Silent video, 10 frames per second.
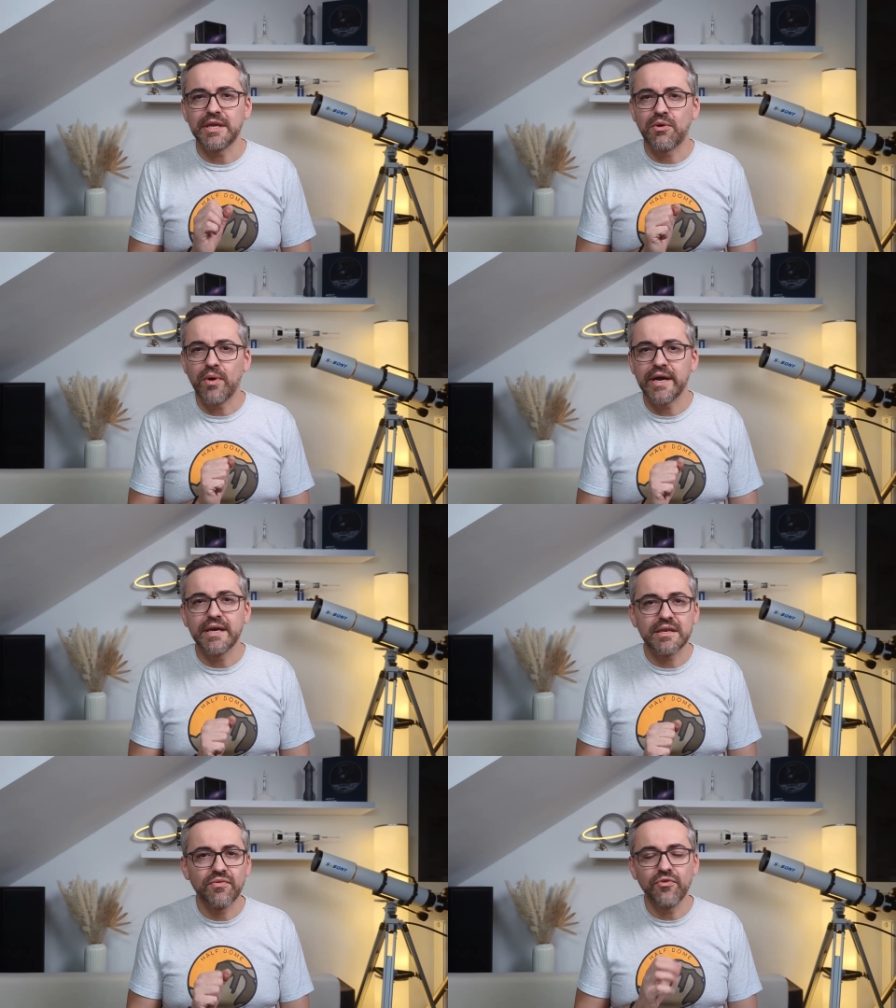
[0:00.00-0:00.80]

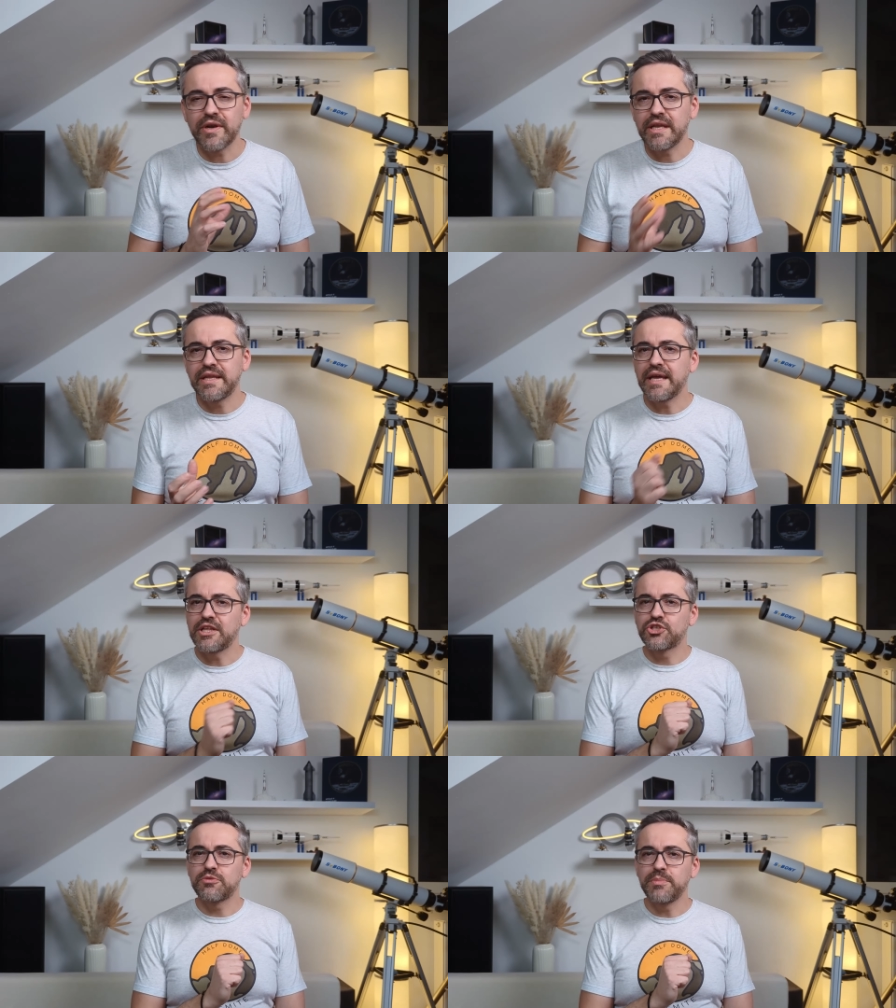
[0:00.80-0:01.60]
required for a ten
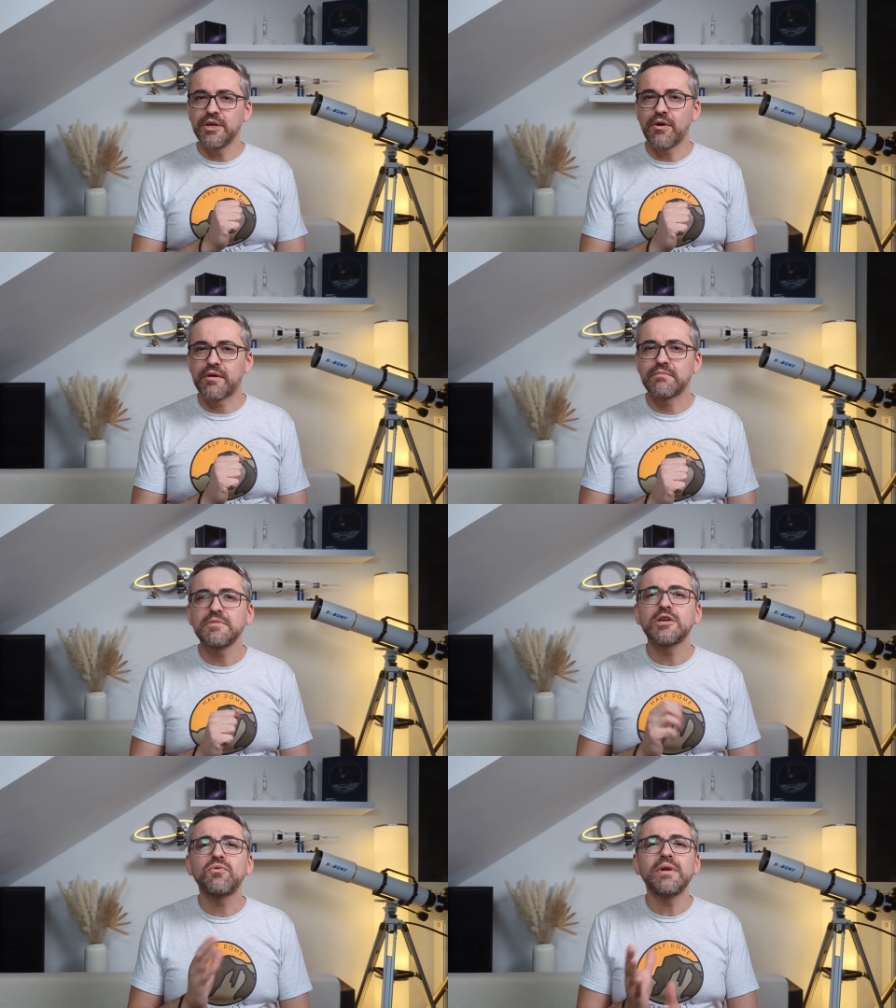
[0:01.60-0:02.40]
inch mirror.
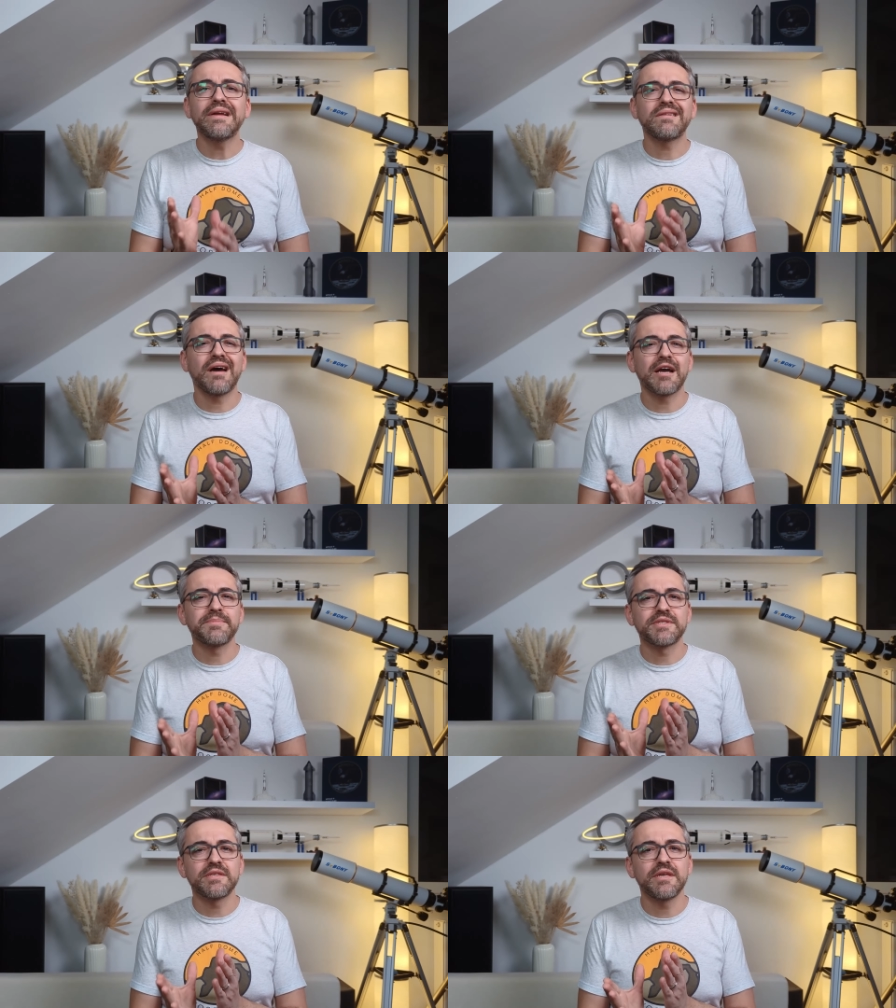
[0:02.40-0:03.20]
The cooling
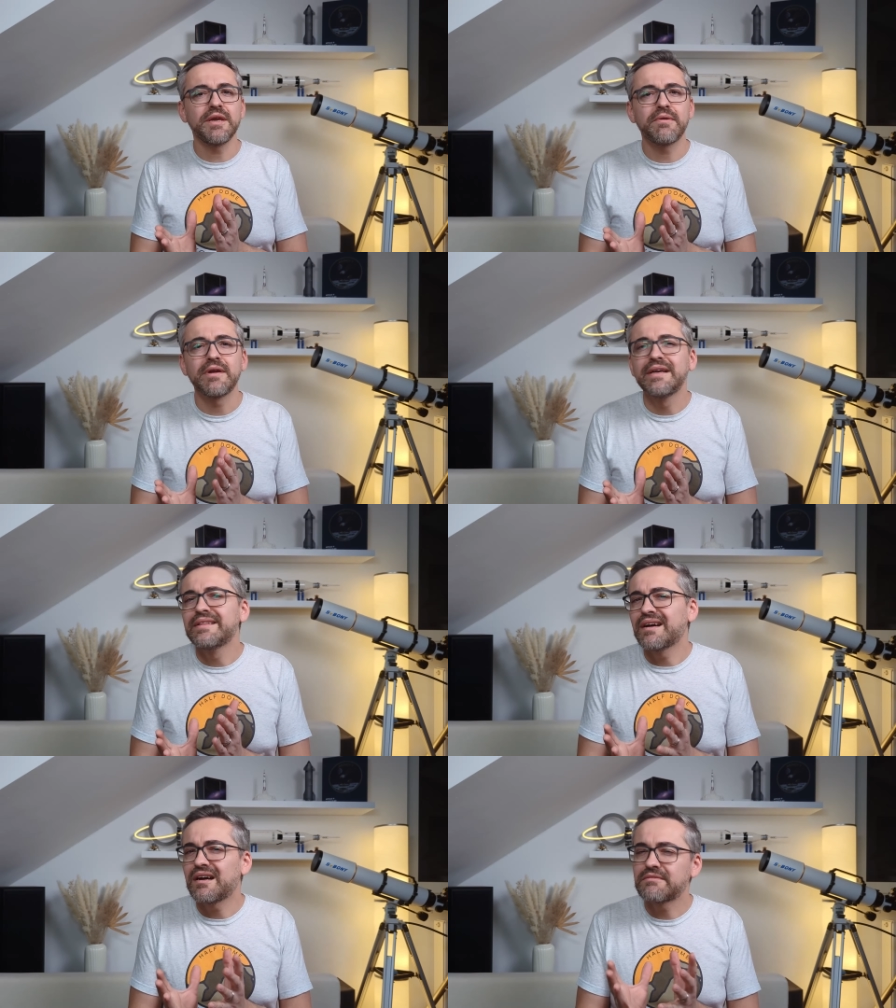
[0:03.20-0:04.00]
times here
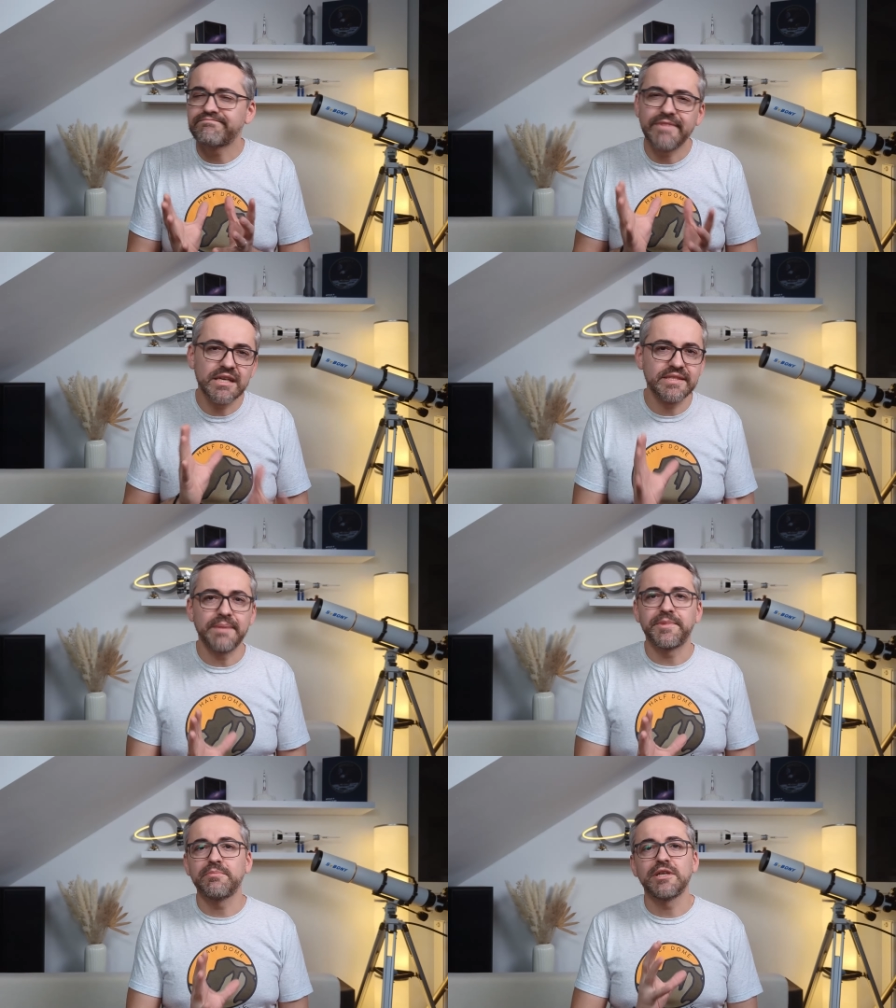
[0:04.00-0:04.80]
are
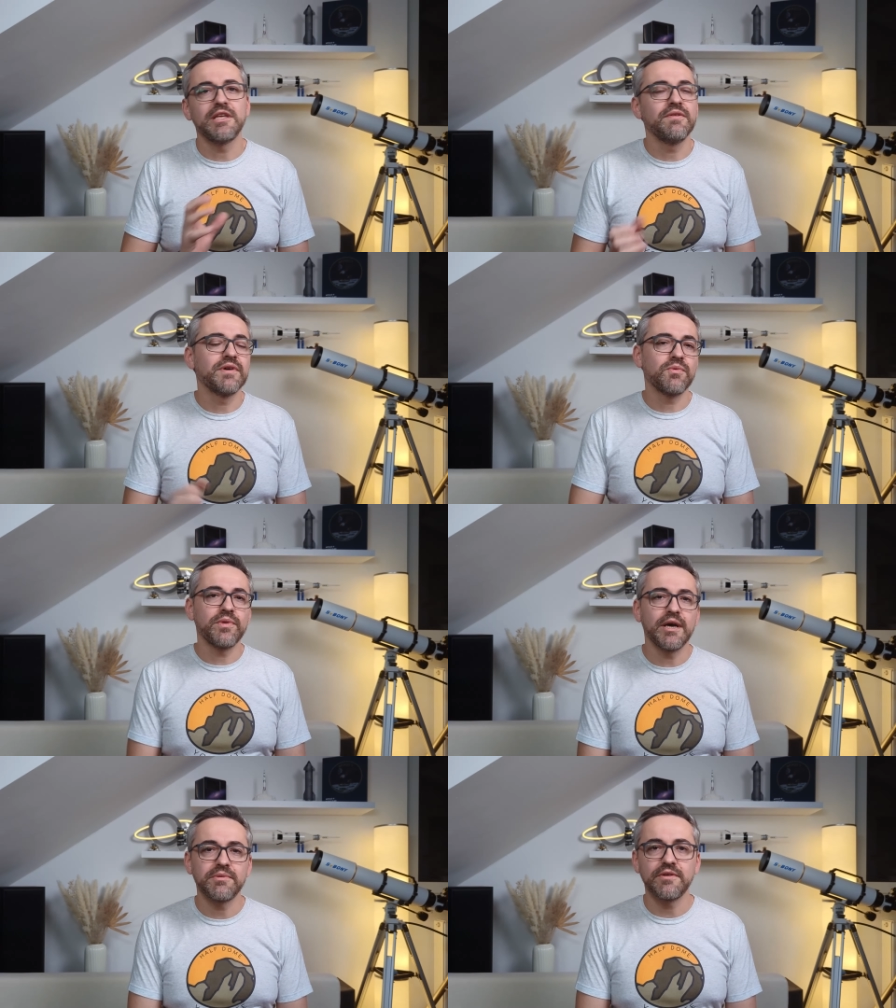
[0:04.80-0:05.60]
acceptable even
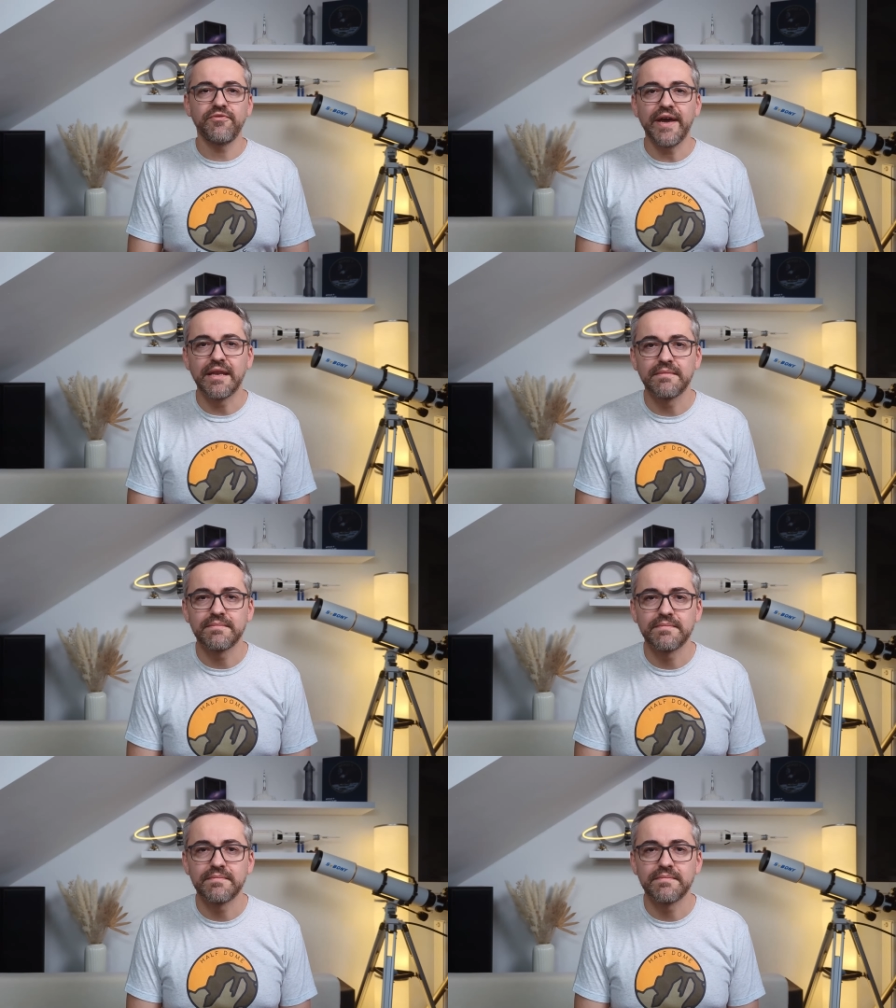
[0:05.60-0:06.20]
without a fan.